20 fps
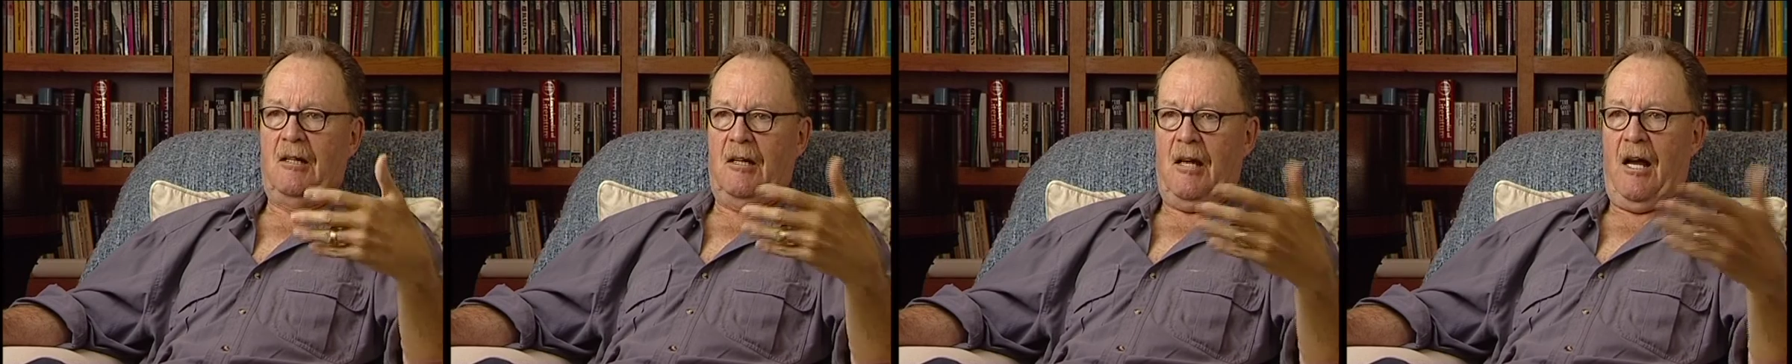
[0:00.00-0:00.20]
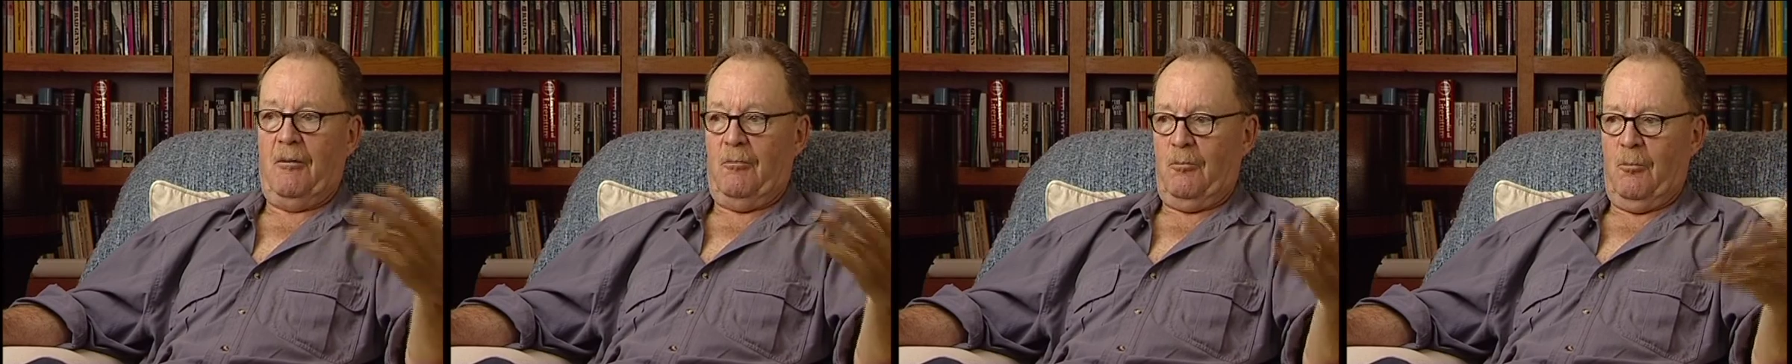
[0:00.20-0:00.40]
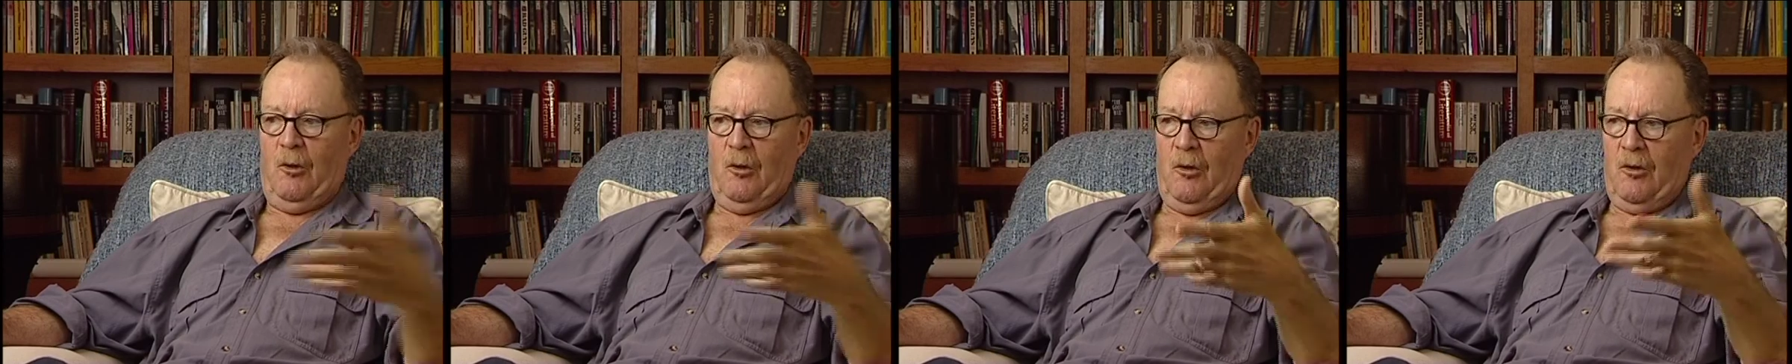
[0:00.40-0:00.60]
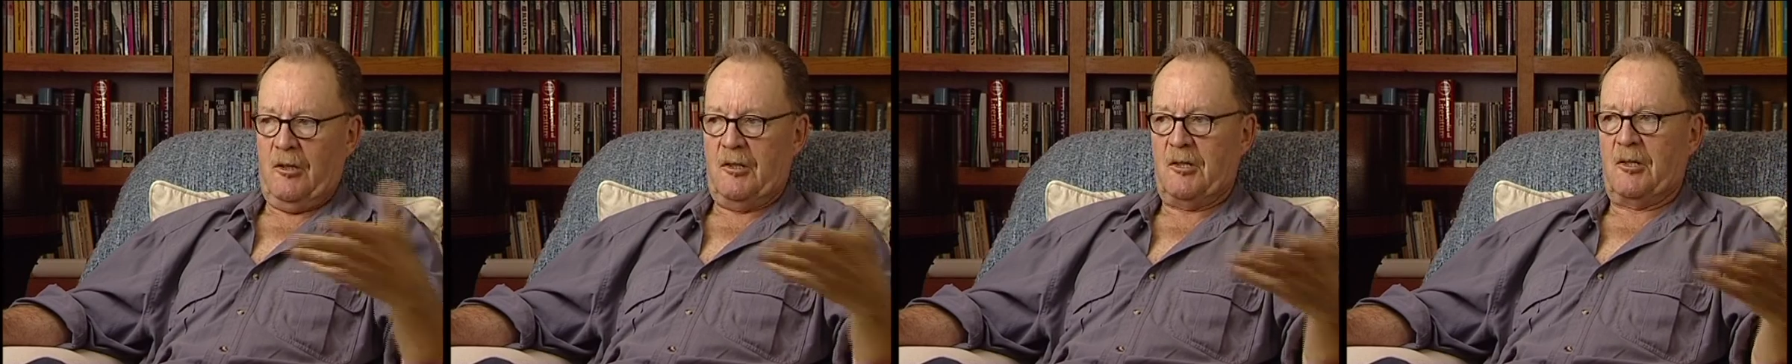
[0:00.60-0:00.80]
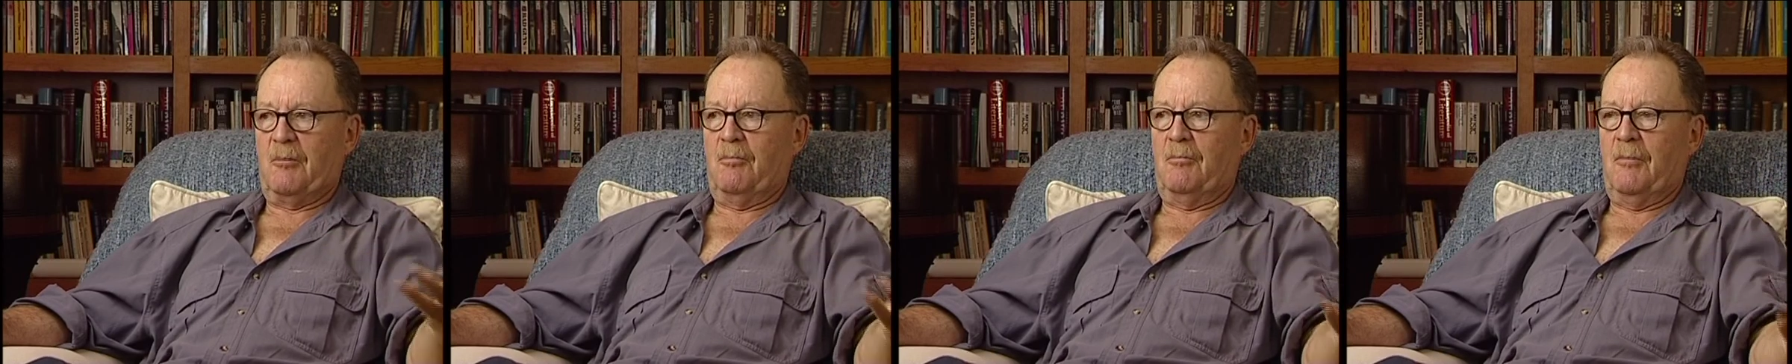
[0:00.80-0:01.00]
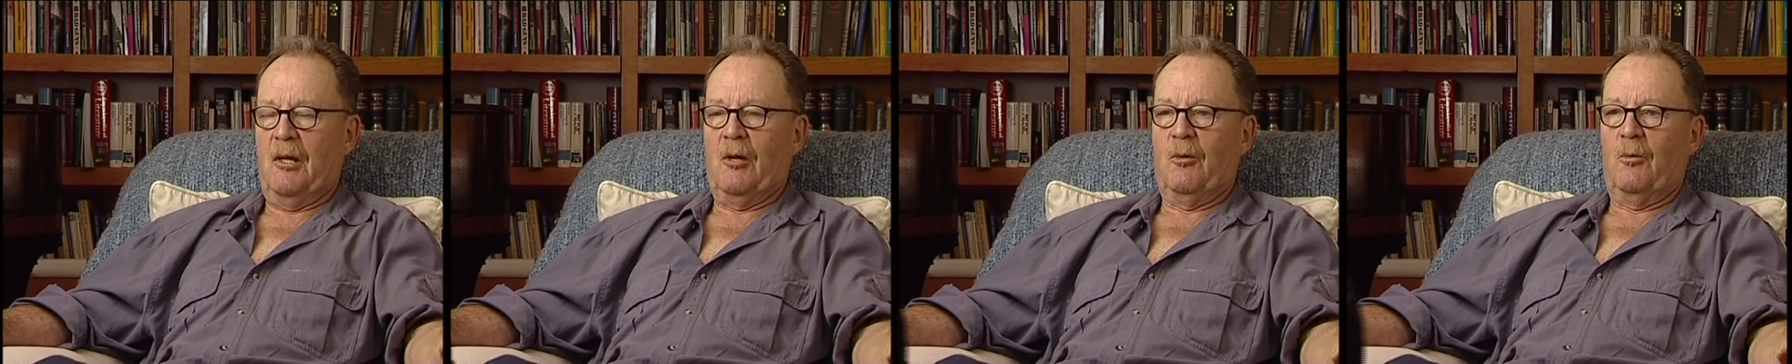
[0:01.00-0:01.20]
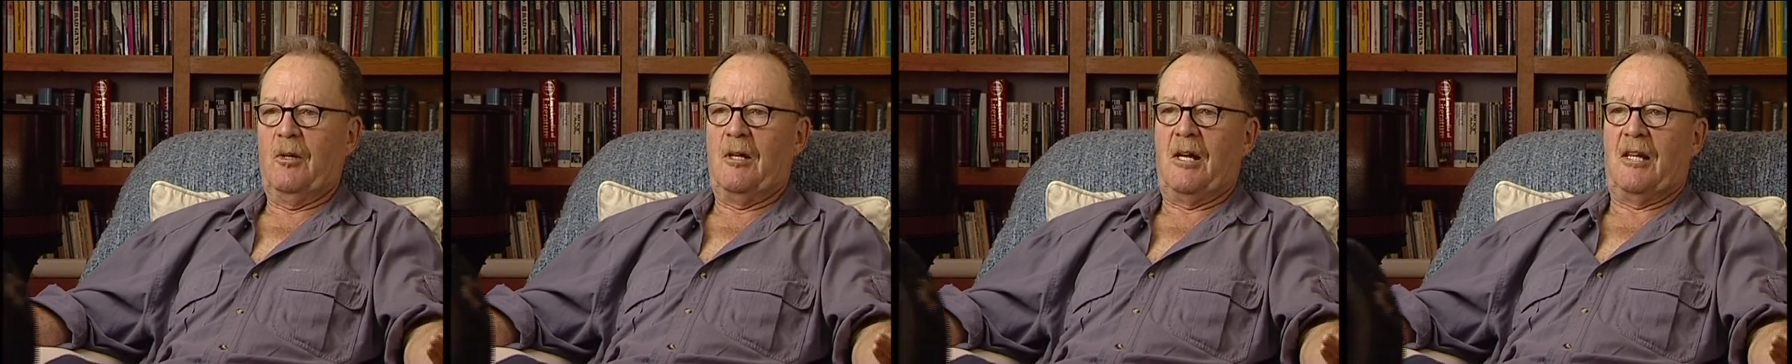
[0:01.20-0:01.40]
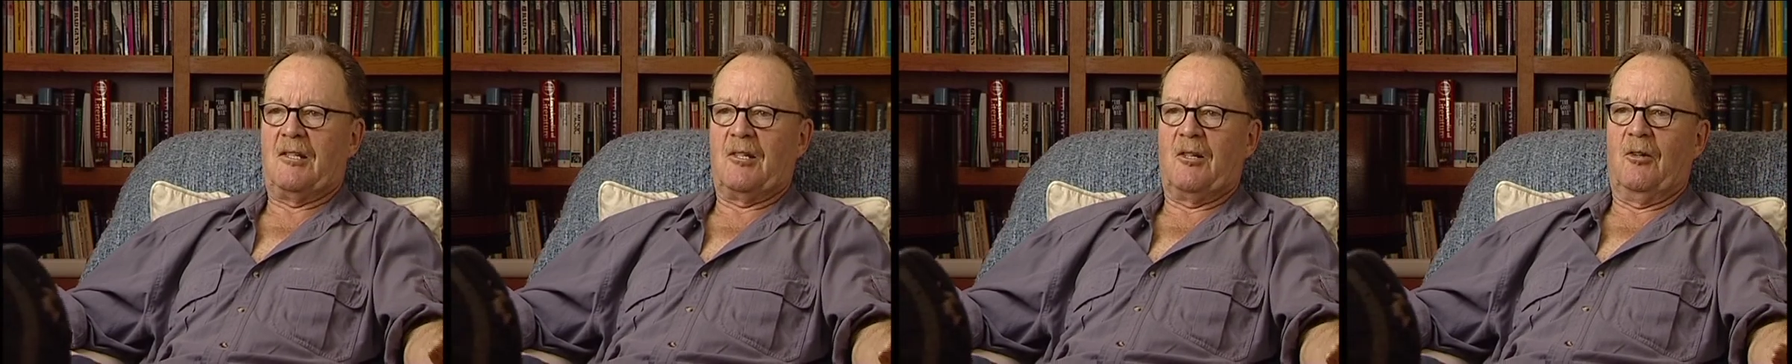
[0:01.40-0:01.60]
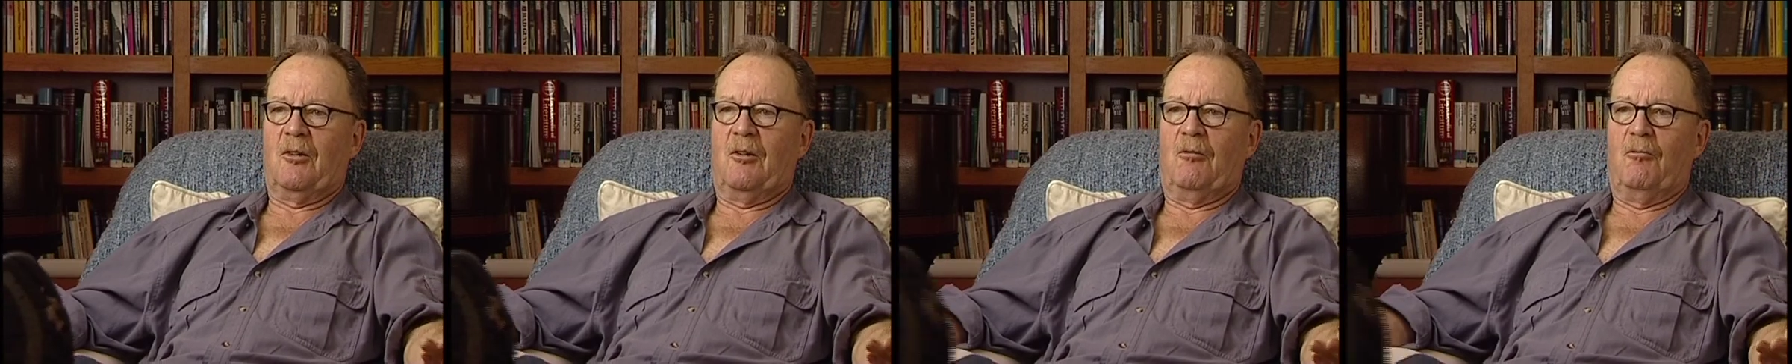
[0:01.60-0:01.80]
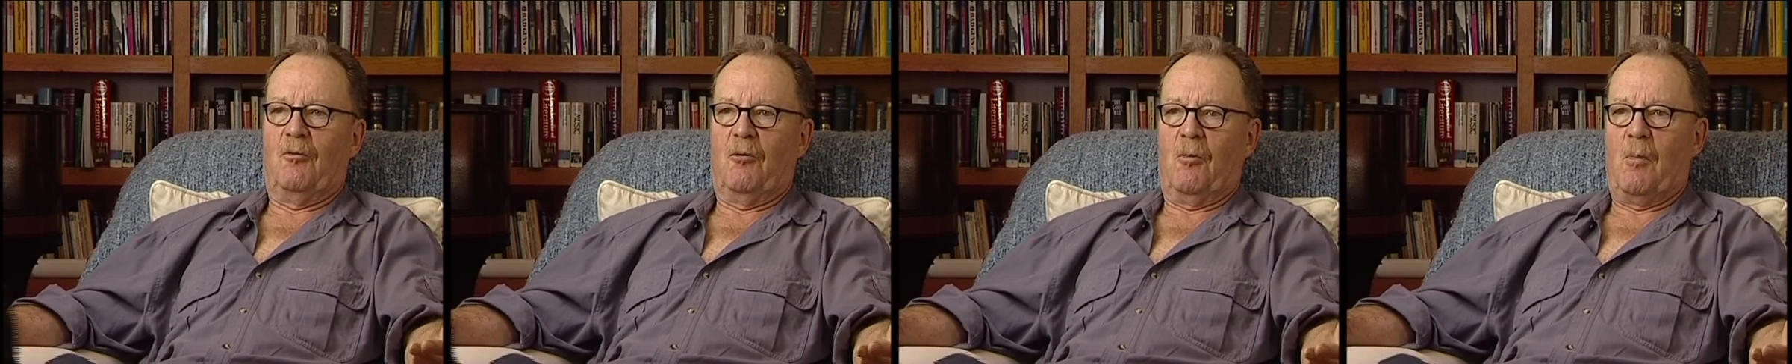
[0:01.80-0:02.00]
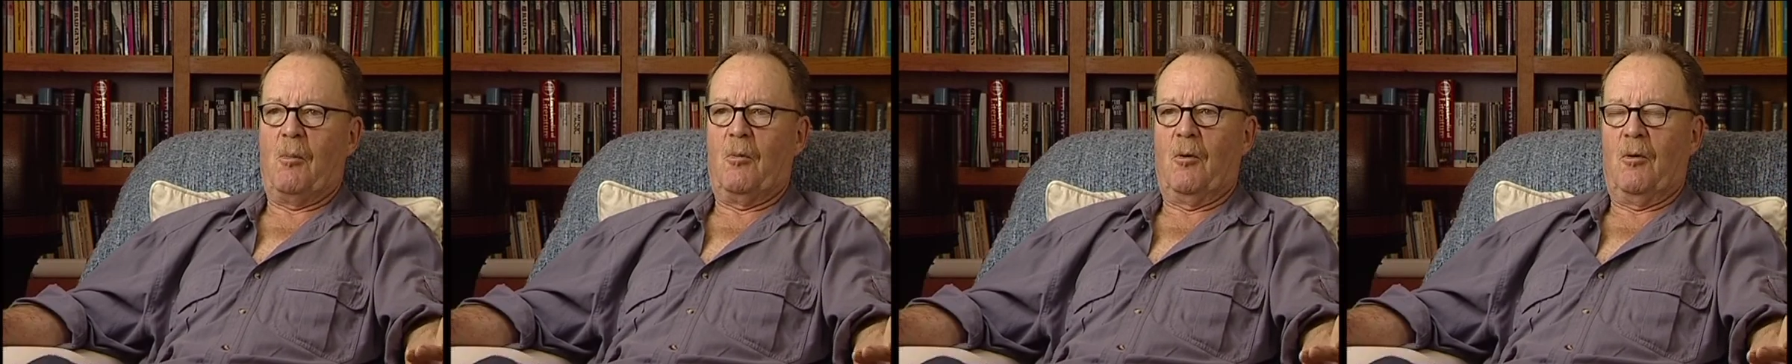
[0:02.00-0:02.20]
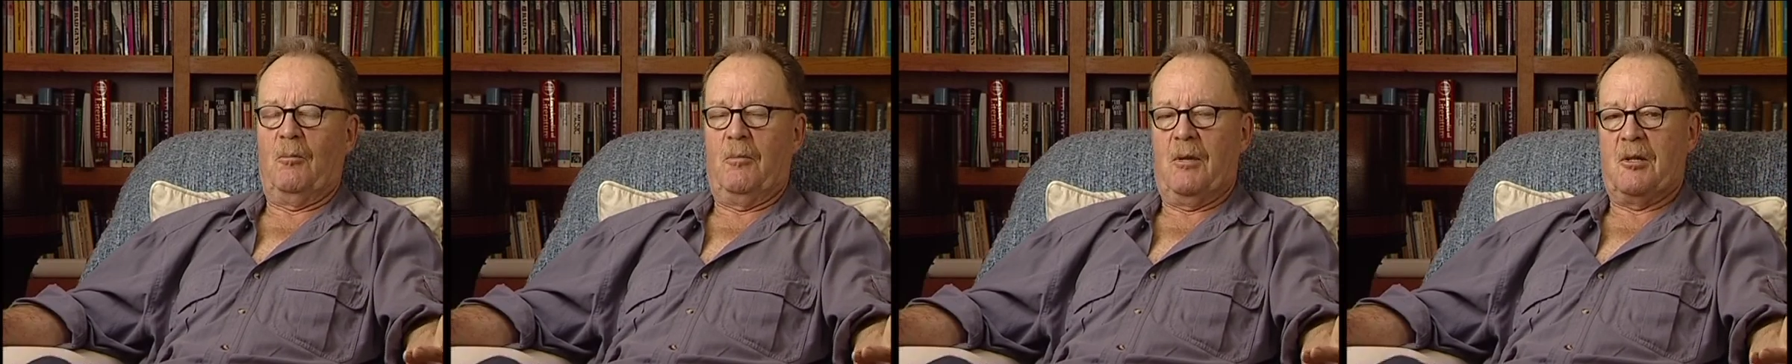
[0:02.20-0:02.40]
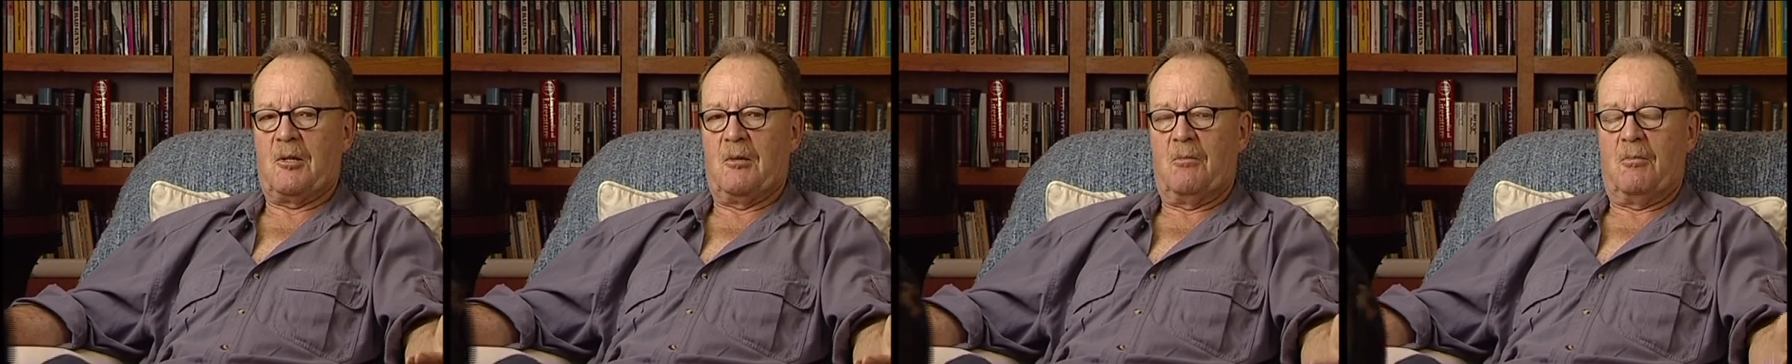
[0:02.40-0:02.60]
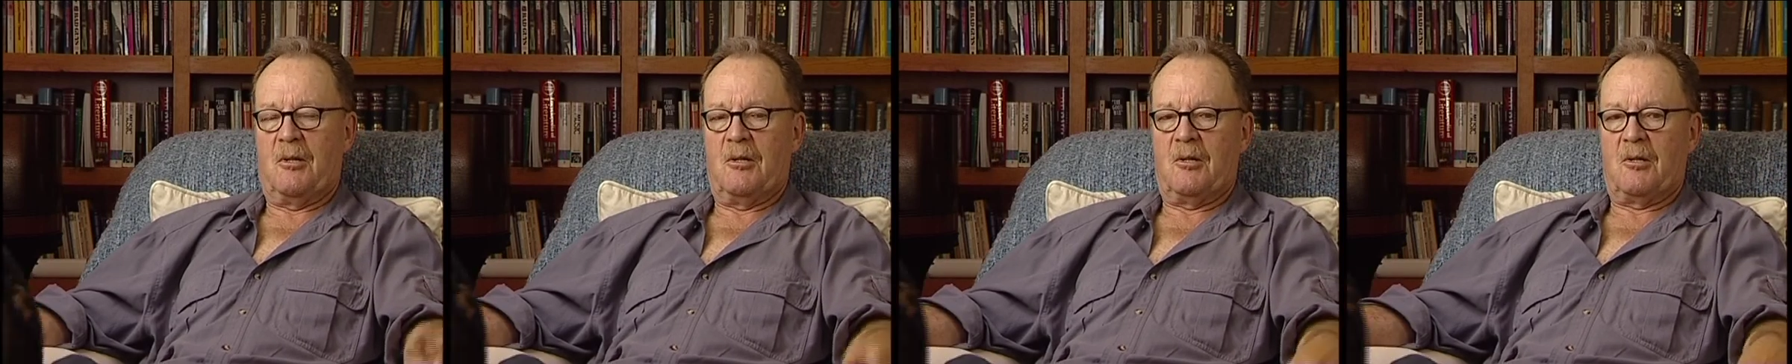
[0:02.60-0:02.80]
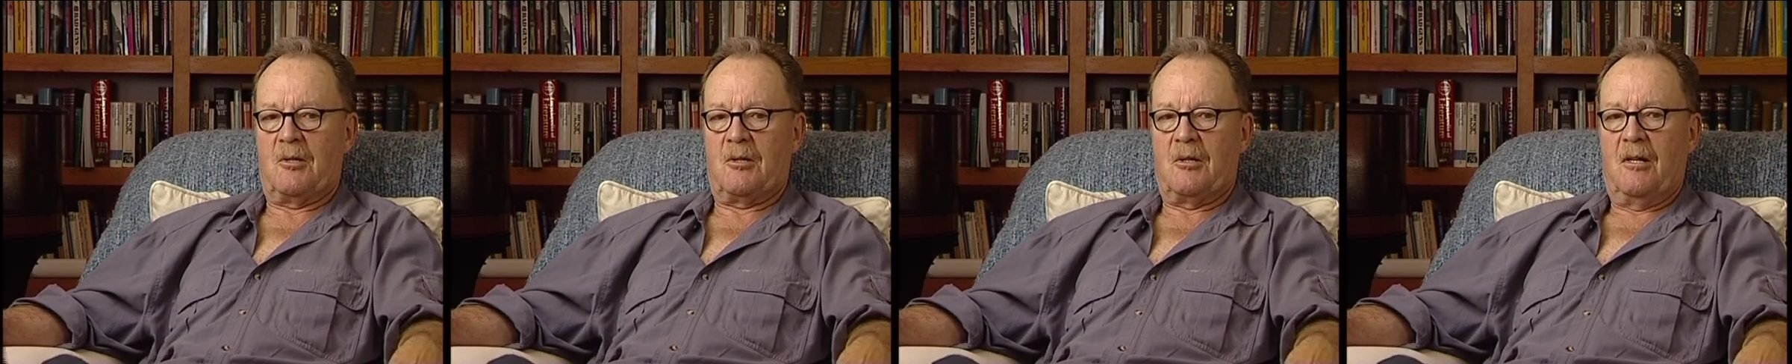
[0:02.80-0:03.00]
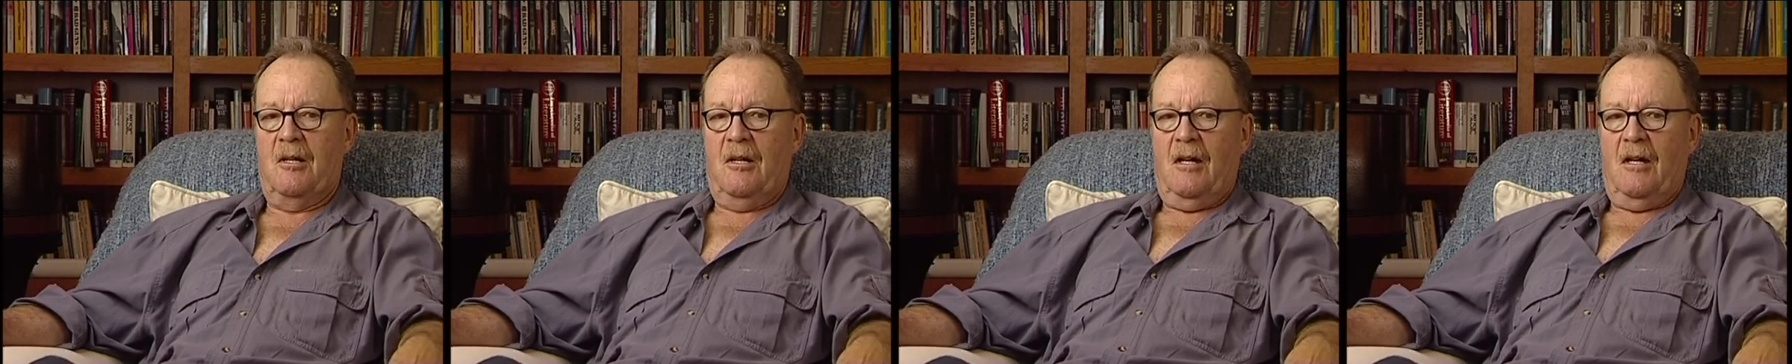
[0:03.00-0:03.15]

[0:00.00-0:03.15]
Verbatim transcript: I learned some Inuit. I still can remember bits and pieces.